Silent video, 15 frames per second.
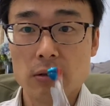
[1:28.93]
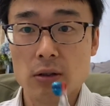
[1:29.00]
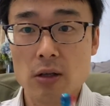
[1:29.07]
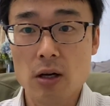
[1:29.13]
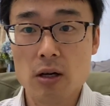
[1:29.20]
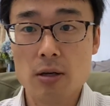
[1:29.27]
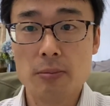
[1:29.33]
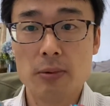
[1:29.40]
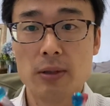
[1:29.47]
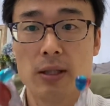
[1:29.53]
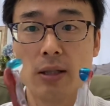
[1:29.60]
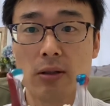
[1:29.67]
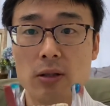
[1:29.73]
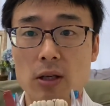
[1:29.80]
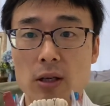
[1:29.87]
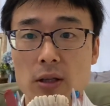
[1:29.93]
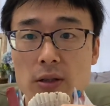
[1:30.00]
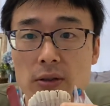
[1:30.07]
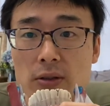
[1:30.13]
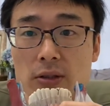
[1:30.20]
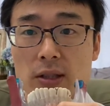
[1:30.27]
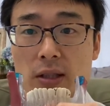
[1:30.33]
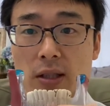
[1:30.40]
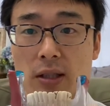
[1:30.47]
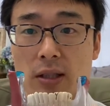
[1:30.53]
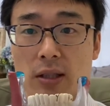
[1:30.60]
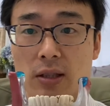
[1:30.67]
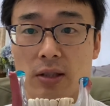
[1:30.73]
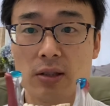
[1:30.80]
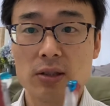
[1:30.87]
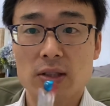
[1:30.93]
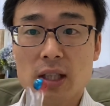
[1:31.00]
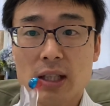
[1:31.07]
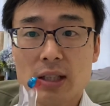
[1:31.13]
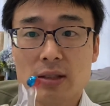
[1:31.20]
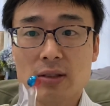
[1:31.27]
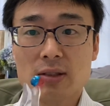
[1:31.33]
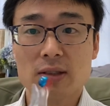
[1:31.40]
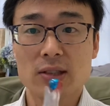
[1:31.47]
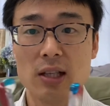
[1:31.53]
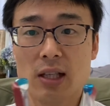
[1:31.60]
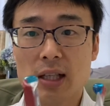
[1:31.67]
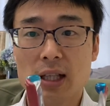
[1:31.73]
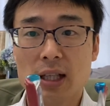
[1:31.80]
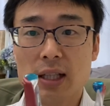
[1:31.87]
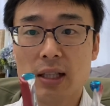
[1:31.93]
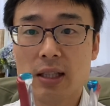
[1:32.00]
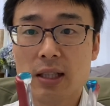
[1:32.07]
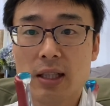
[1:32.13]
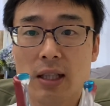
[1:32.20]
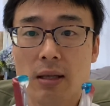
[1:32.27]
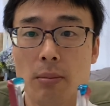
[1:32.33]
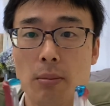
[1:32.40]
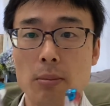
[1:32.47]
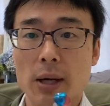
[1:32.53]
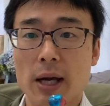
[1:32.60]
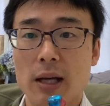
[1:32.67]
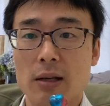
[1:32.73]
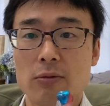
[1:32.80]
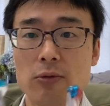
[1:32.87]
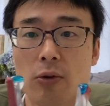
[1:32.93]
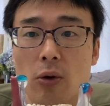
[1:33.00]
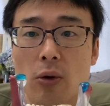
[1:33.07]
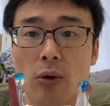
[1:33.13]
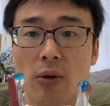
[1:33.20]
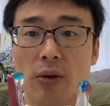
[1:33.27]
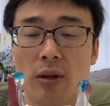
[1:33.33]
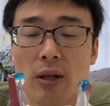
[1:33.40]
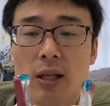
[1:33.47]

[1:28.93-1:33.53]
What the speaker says: open and close, side to side, back and forth.